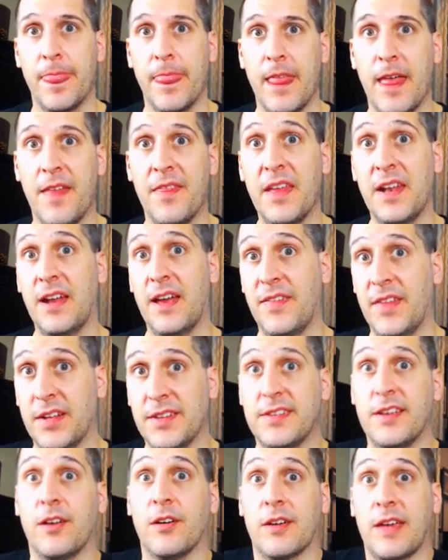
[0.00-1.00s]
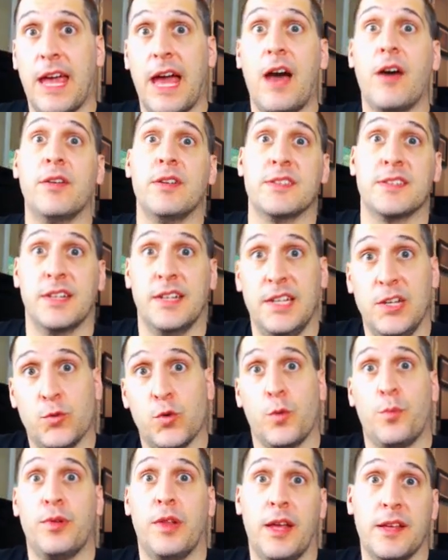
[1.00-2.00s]
And then I'll tell count is going to
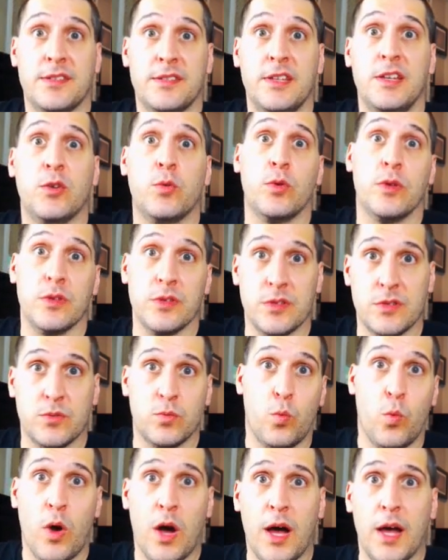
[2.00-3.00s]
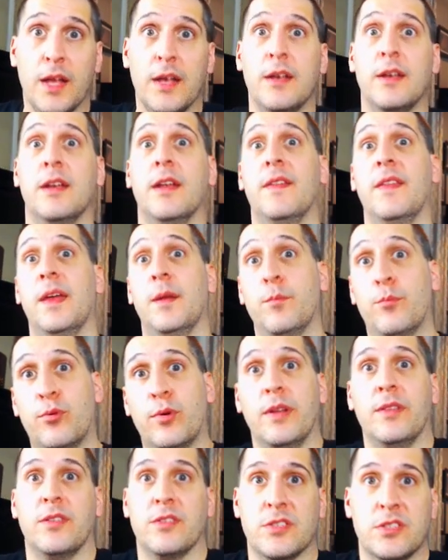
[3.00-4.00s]
equal plus equals 1, and then
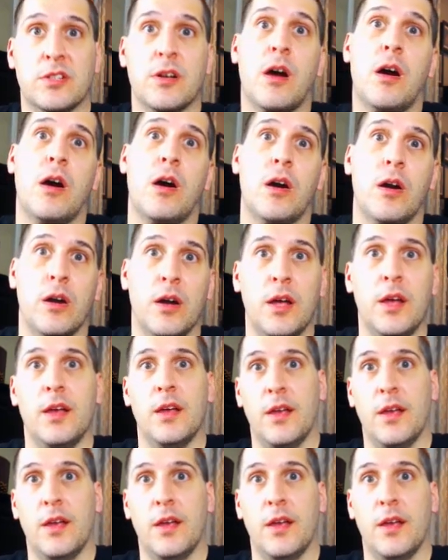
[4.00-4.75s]
print the star,